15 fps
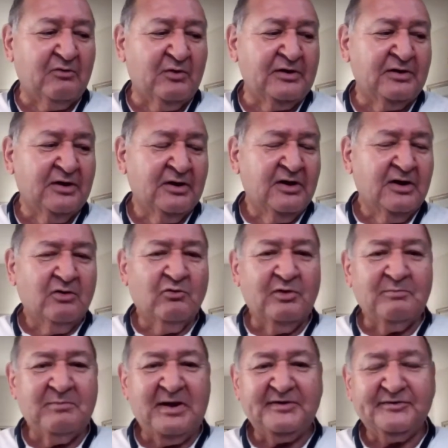When
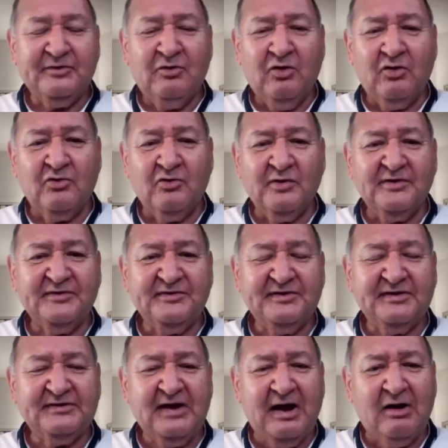Master Hongren
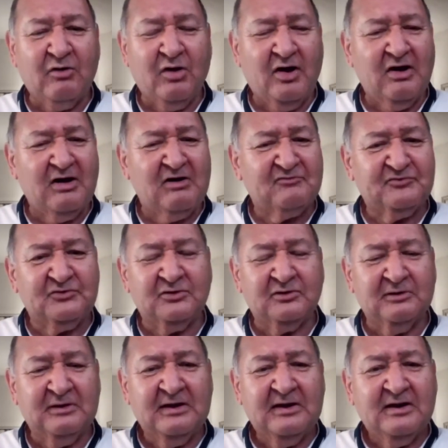says how awful,